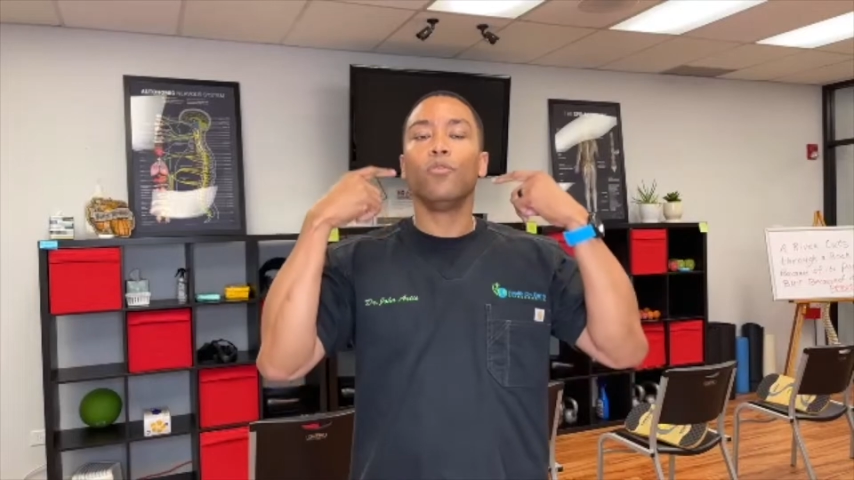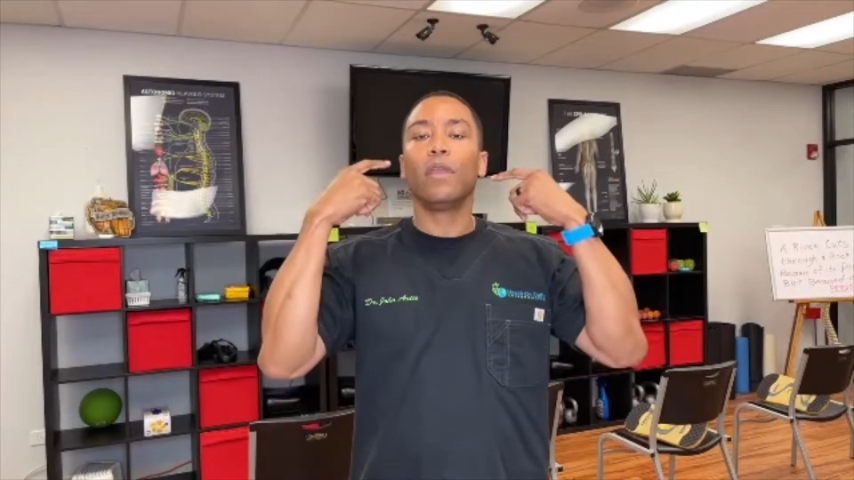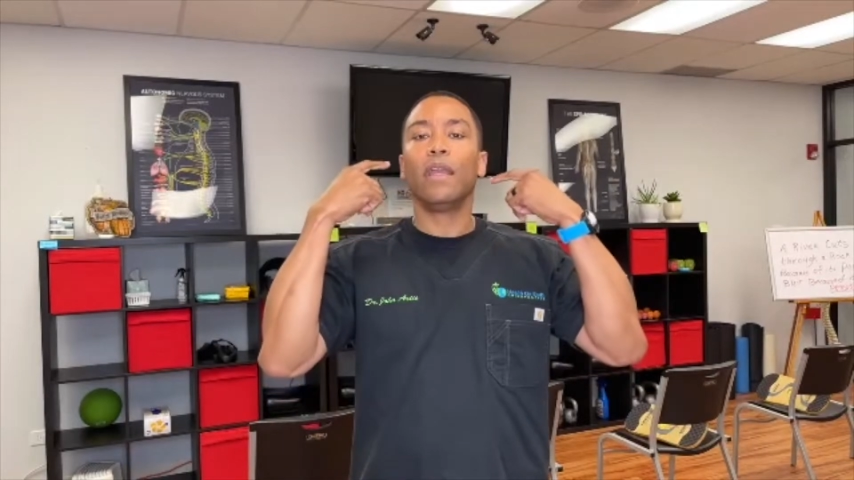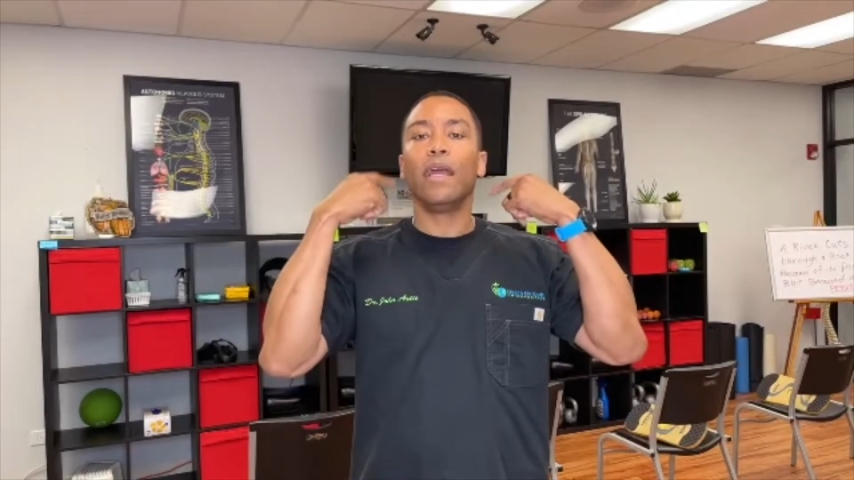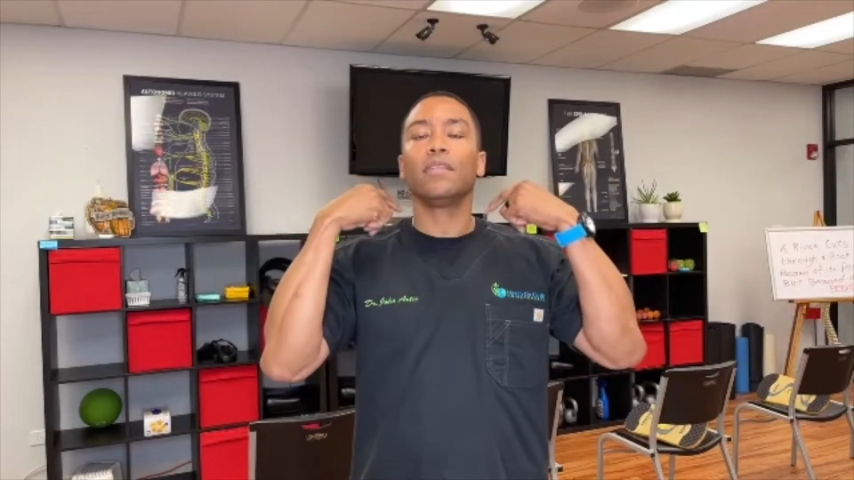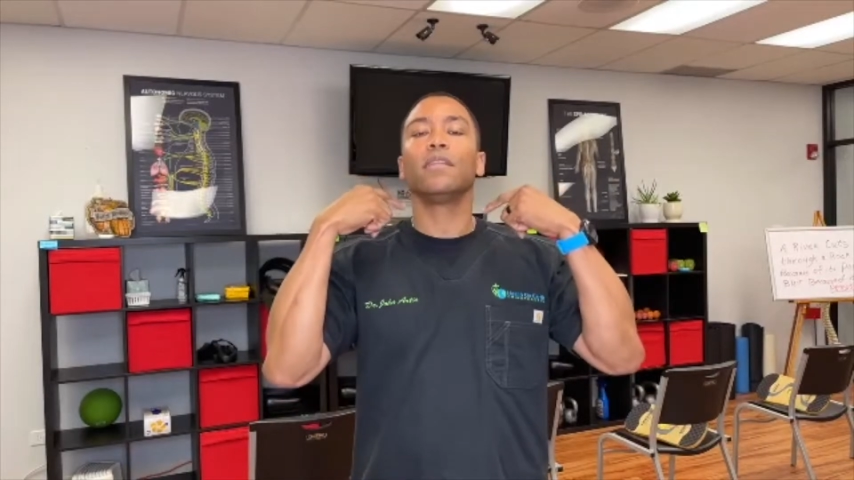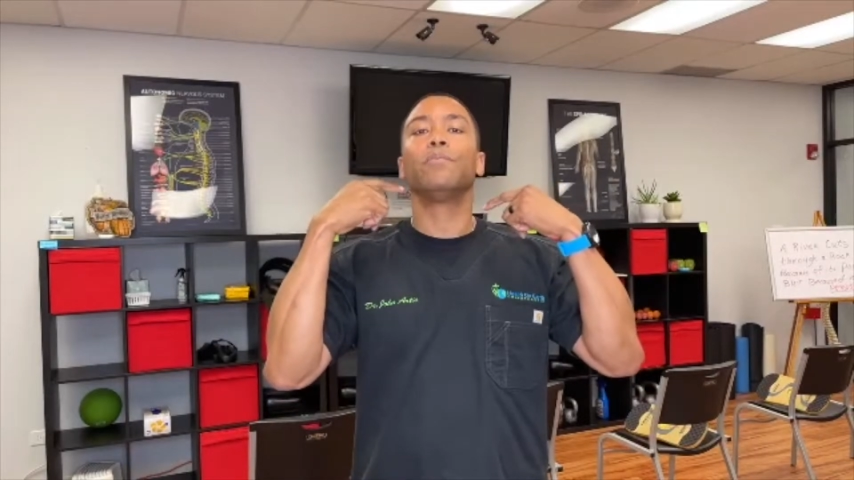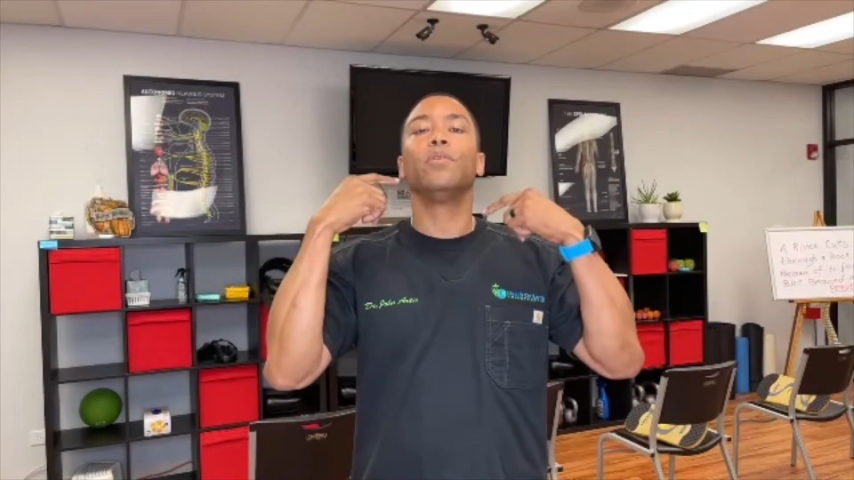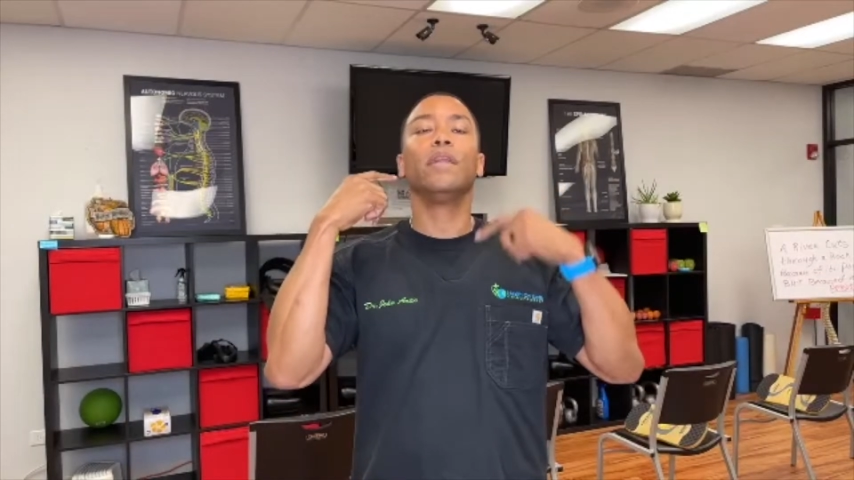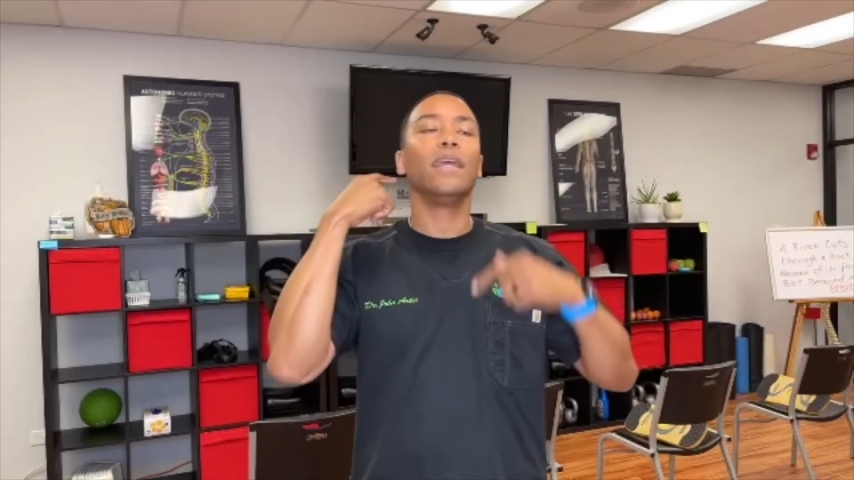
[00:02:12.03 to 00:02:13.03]
you can actually
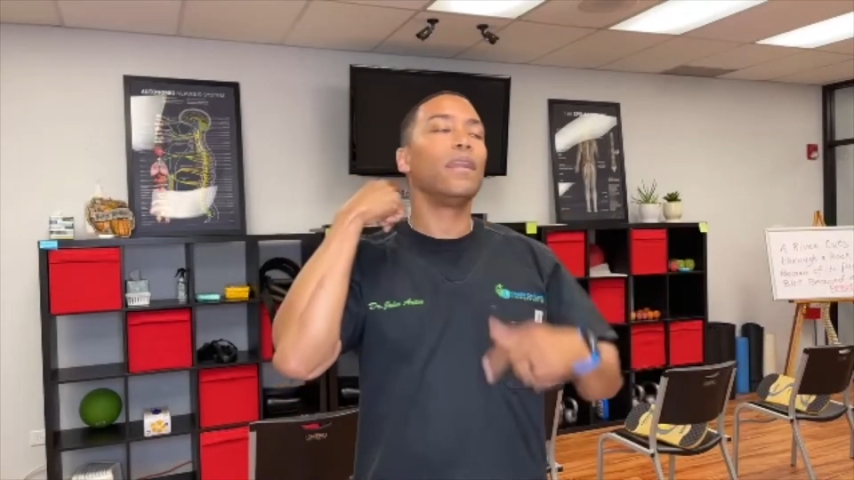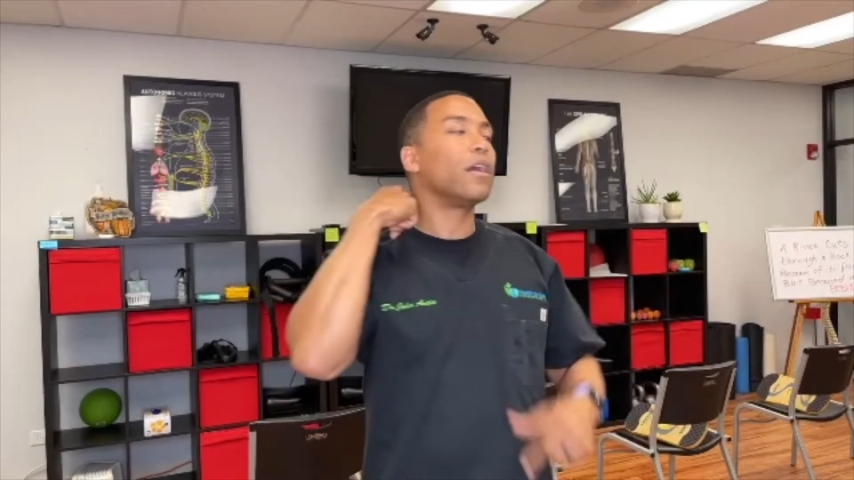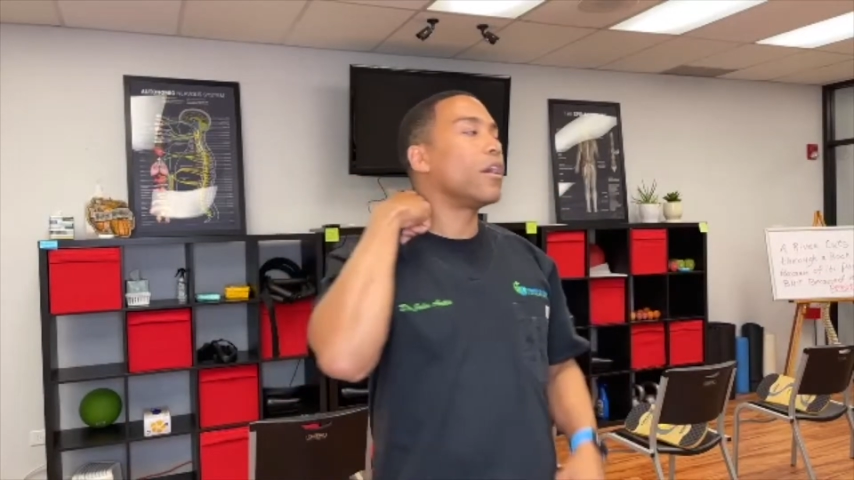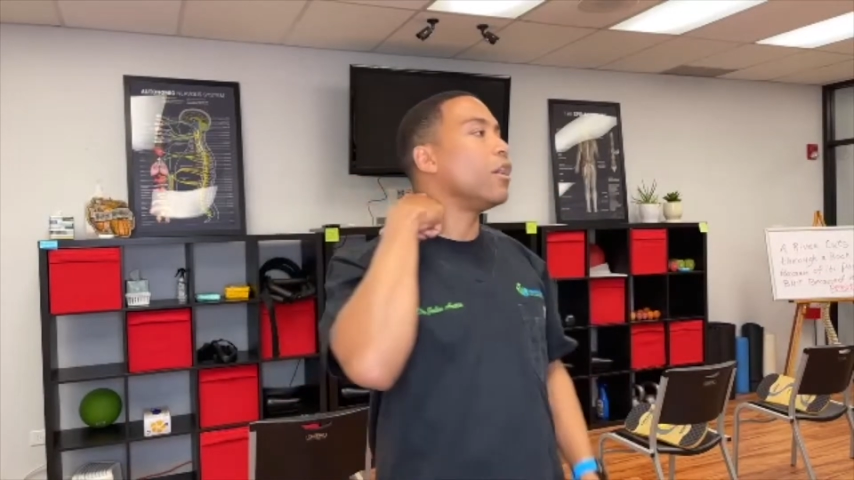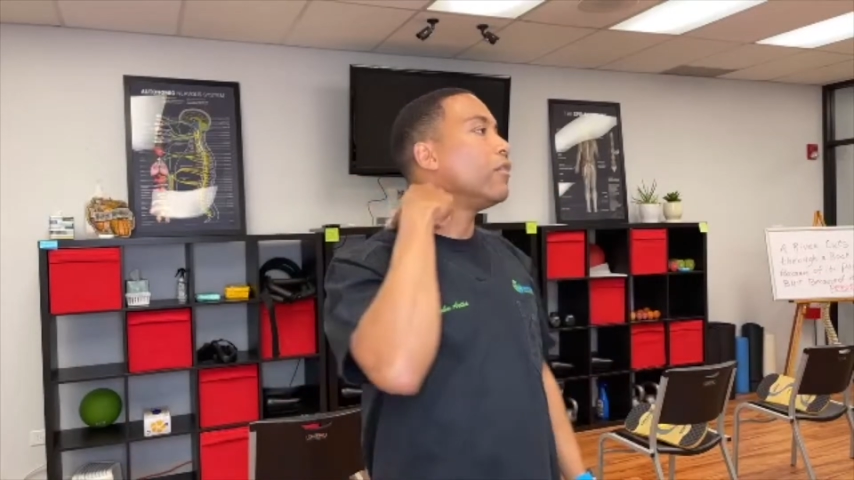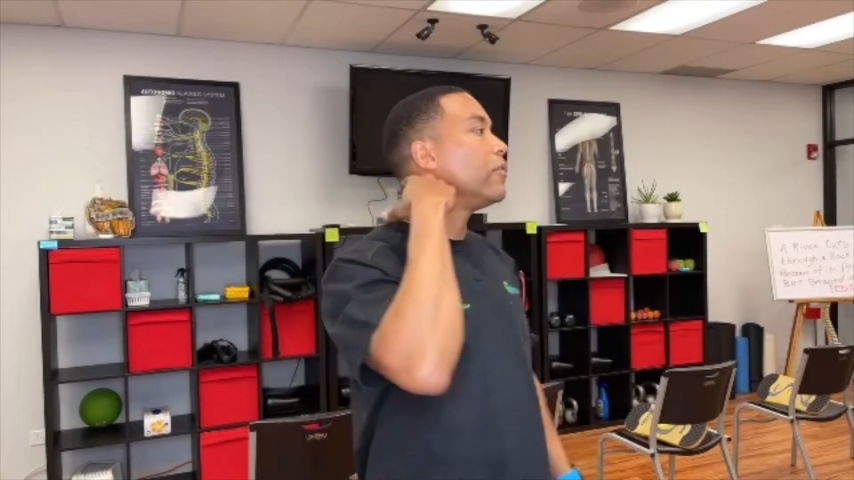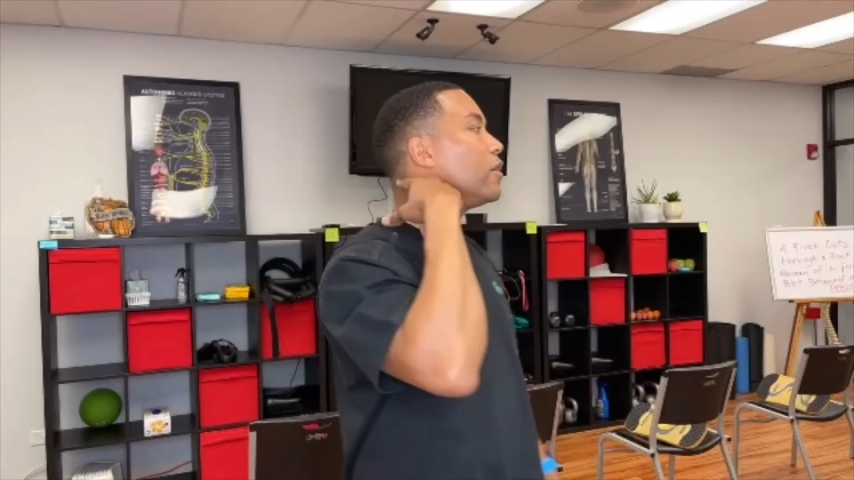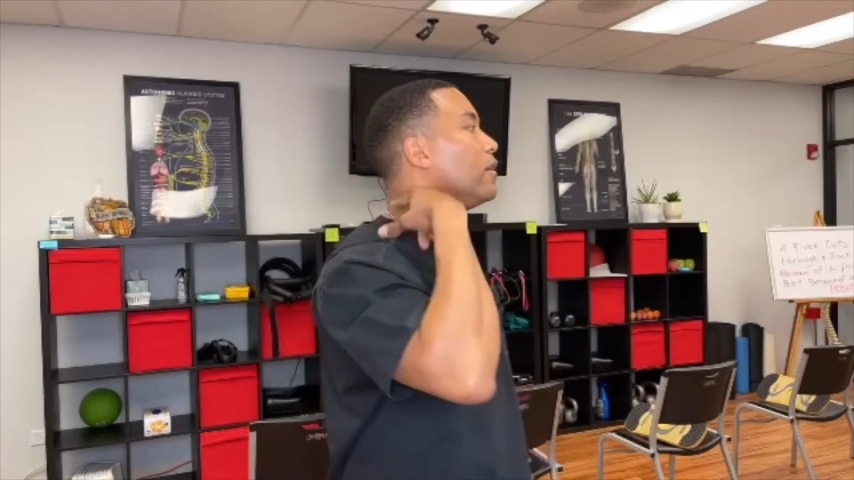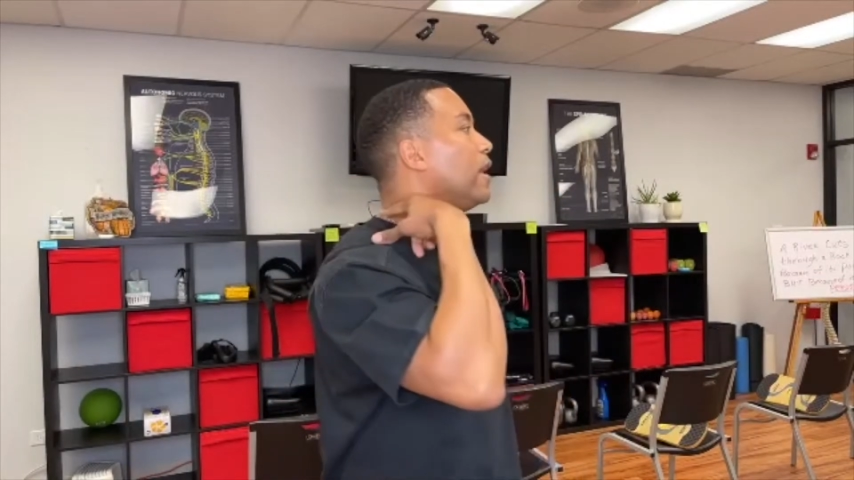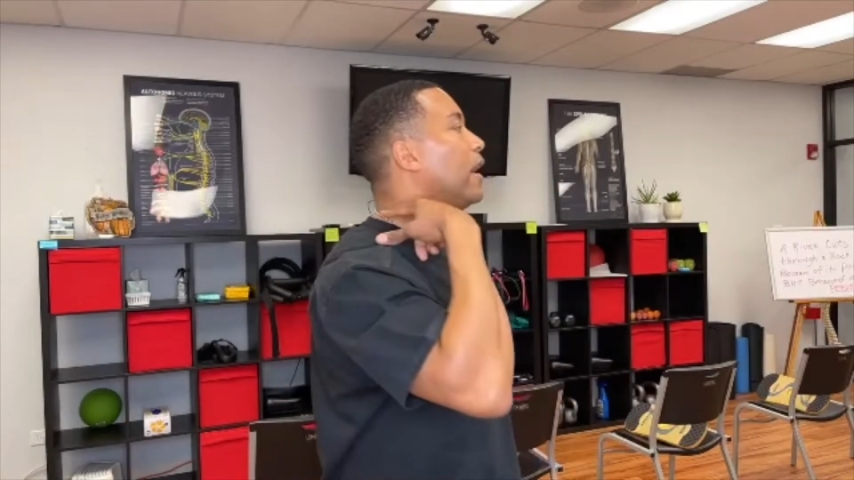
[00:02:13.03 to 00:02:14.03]
put it in the curve of
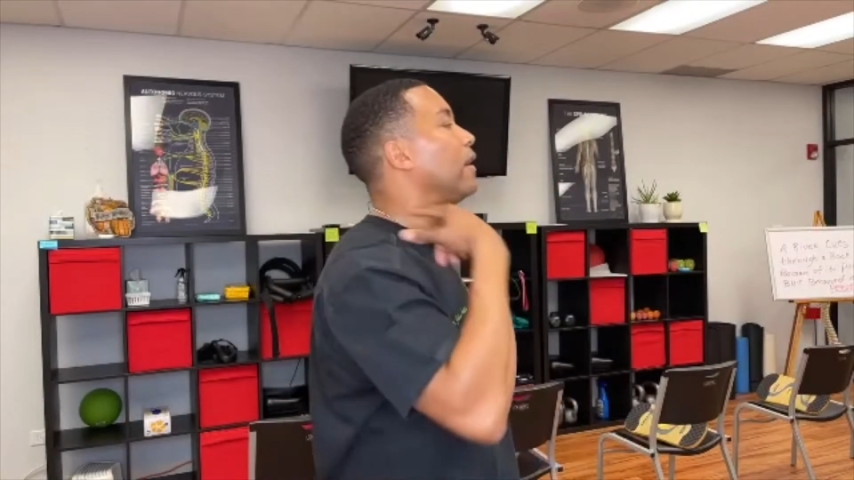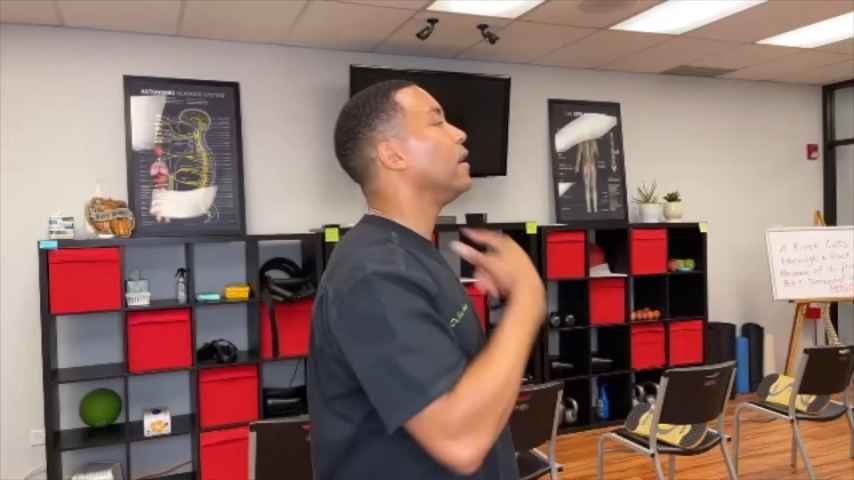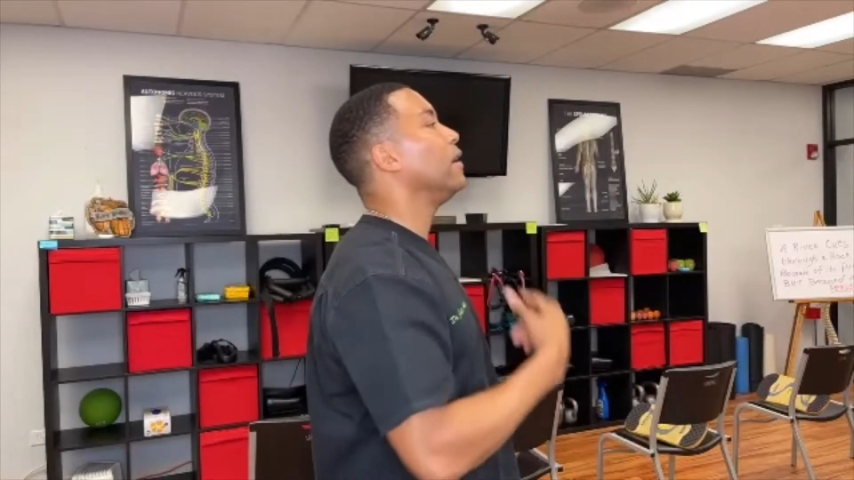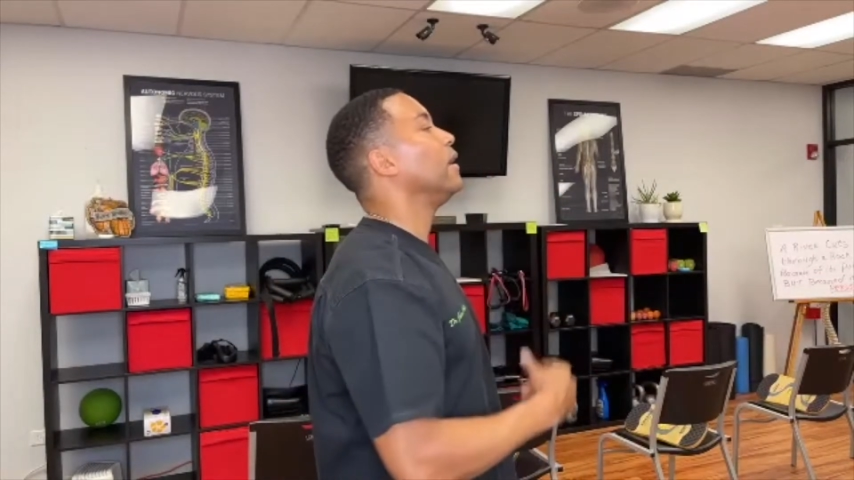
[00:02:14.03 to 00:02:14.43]
your neck to